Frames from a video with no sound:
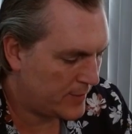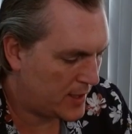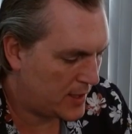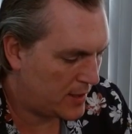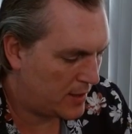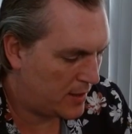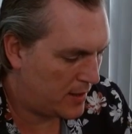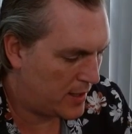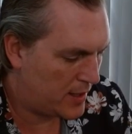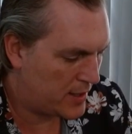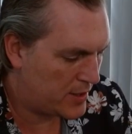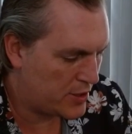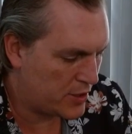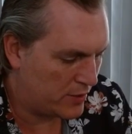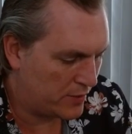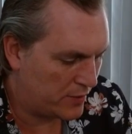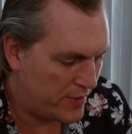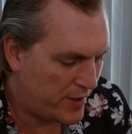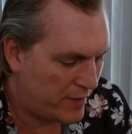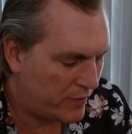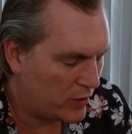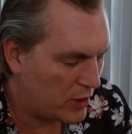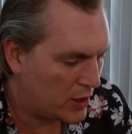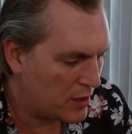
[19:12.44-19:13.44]
I shall
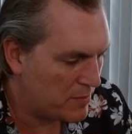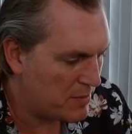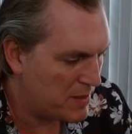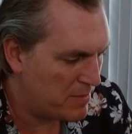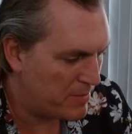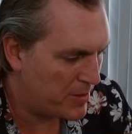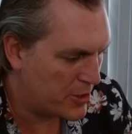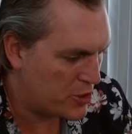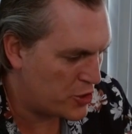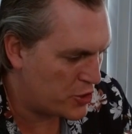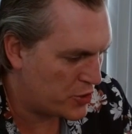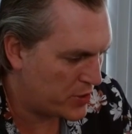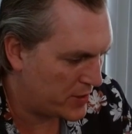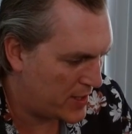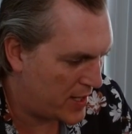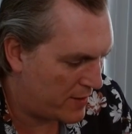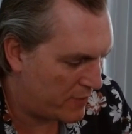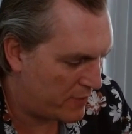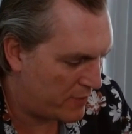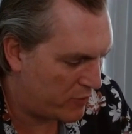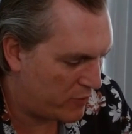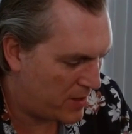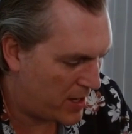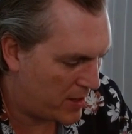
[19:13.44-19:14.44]
definitely be purchasing that
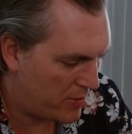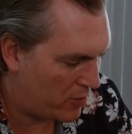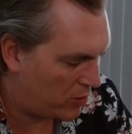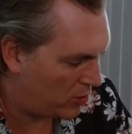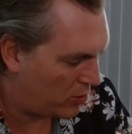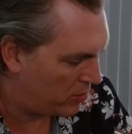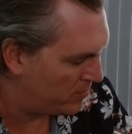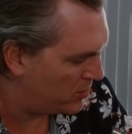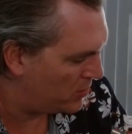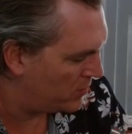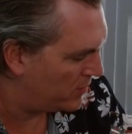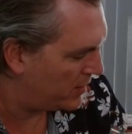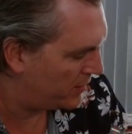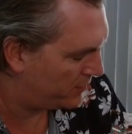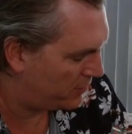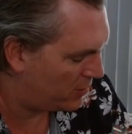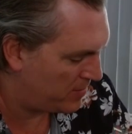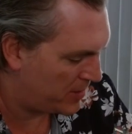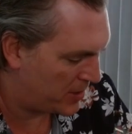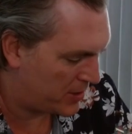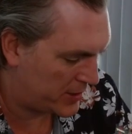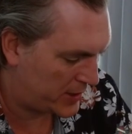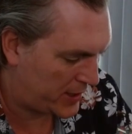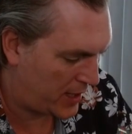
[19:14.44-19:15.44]
for Bartholomew,
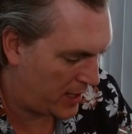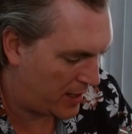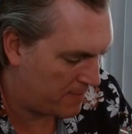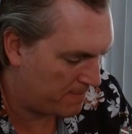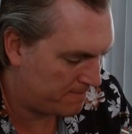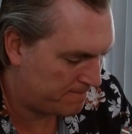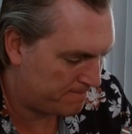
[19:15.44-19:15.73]
assuming I can.